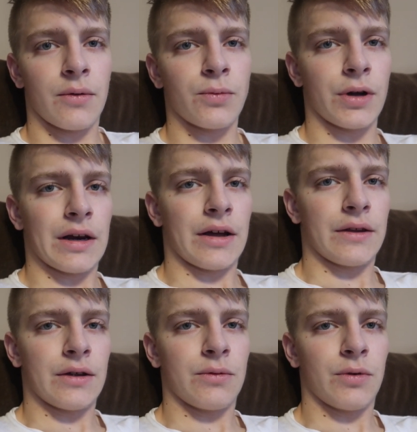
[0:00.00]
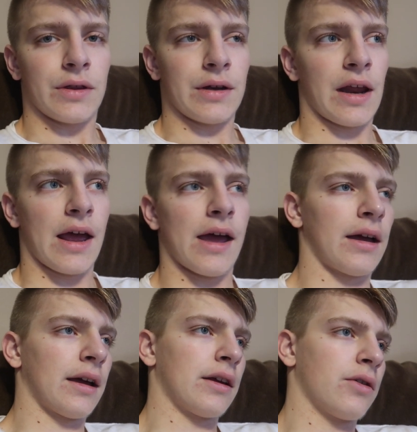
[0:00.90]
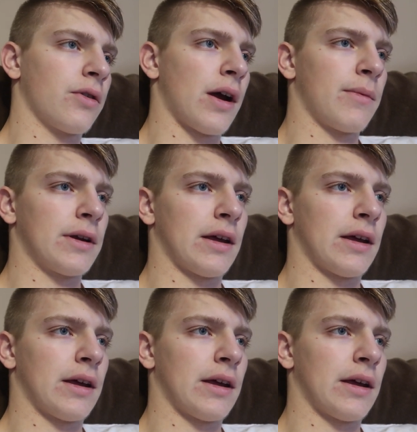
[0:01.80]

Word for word: We'll get on the with the day. I got to go grab my